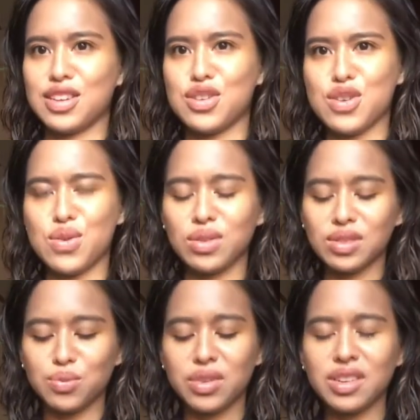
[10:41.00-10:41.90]

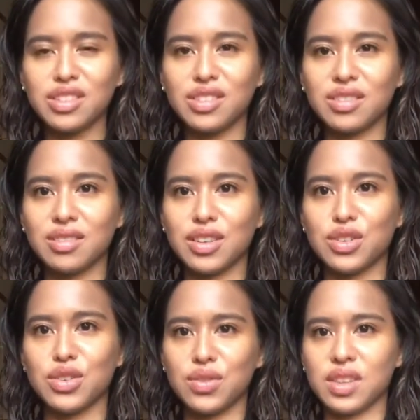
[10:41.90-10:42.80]
nose bridge. I
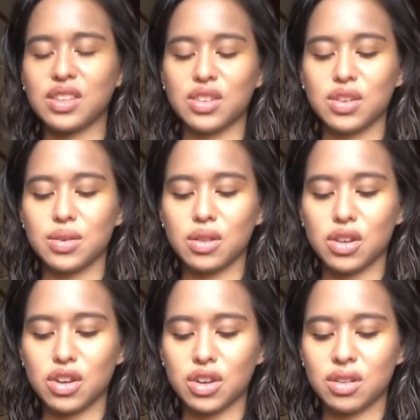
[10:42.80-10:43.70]
don't know if that's gonna
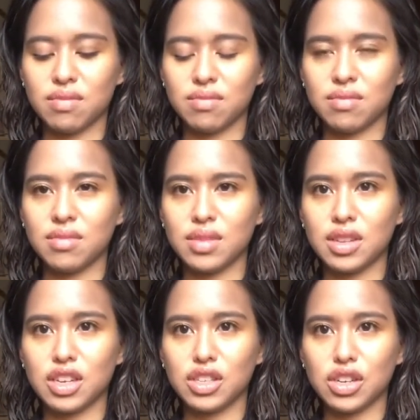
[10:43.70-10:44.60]
look good. I
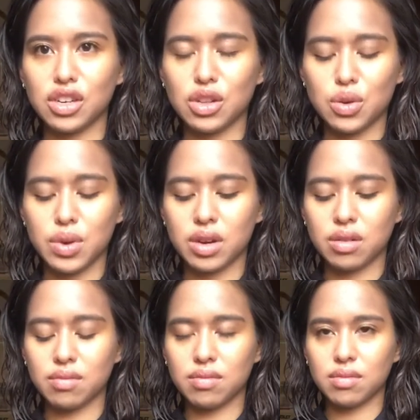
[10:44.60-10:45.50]
think it's gonna look weird.
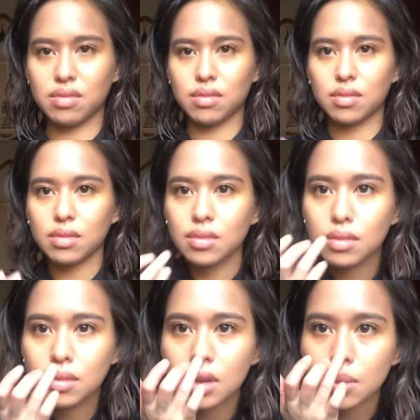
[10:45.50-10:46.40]

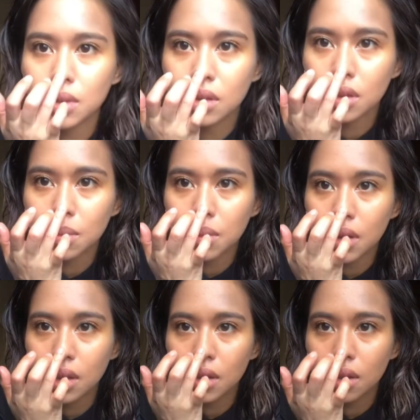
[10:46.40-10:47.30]
I'm just gonna put
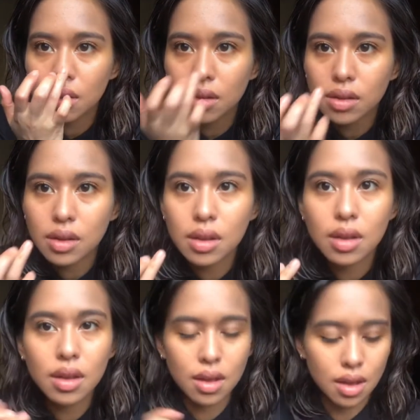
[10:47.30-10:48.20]
it here,
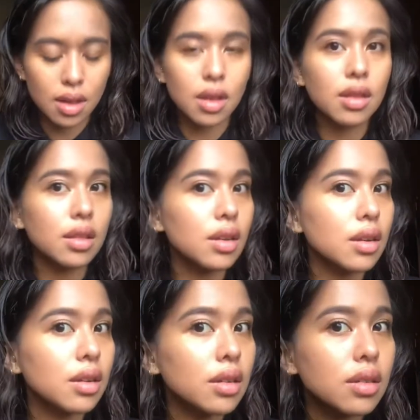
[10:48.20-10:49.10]
and
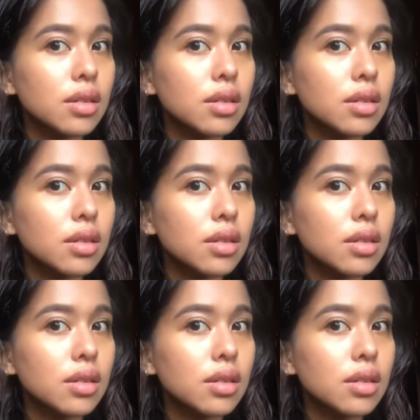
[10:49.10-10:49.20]
then